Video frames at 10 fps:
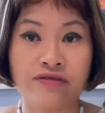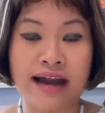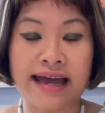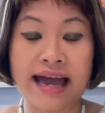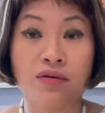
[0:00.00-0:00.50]

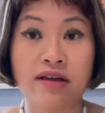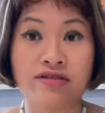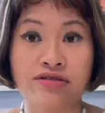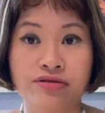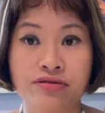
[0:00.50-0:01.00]
like
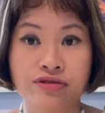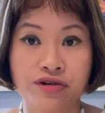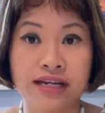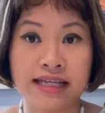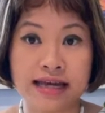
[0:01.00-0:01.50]
every
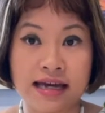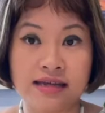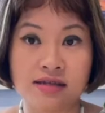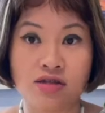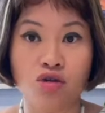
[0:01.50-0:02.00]
30 days,